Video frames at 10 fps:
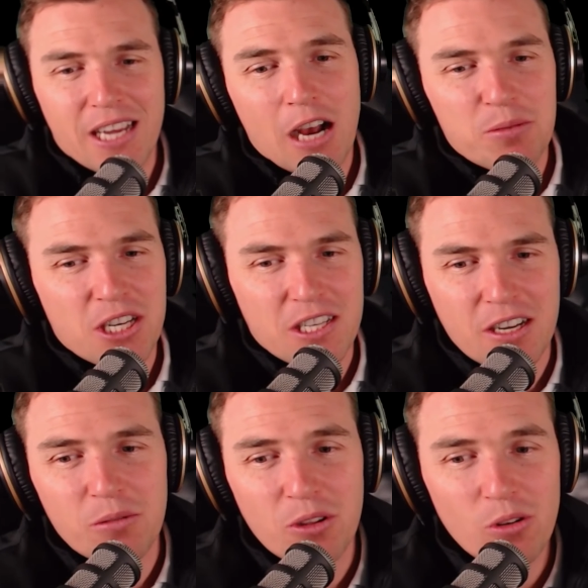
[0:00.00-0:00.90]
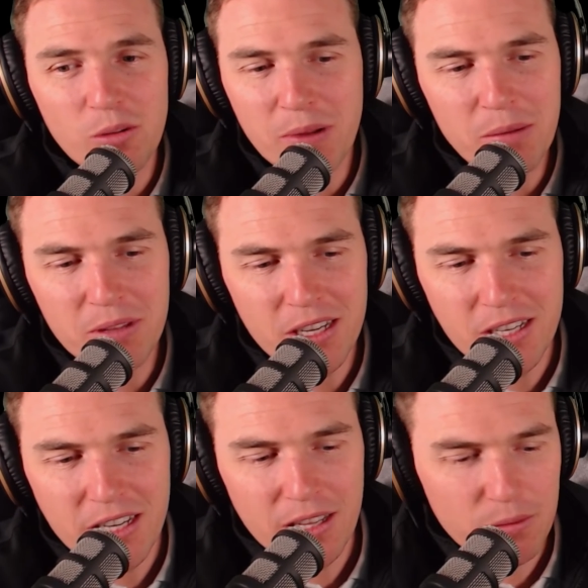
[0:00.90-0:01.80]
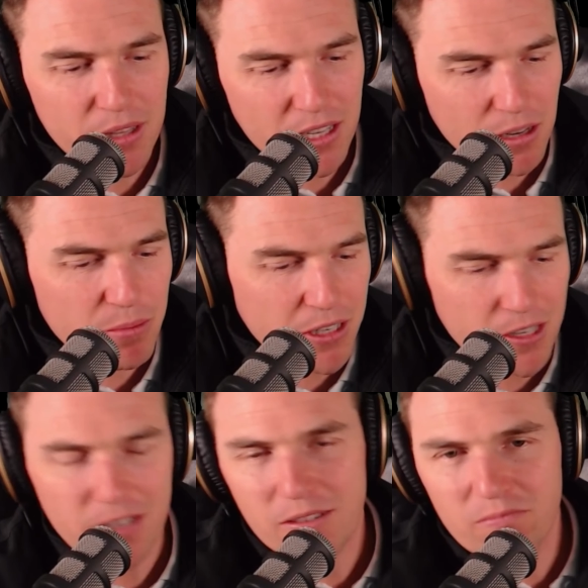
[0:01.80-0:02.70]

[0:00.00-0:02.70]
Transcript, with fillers: helps you deal with all the people that you're dealing with in your business.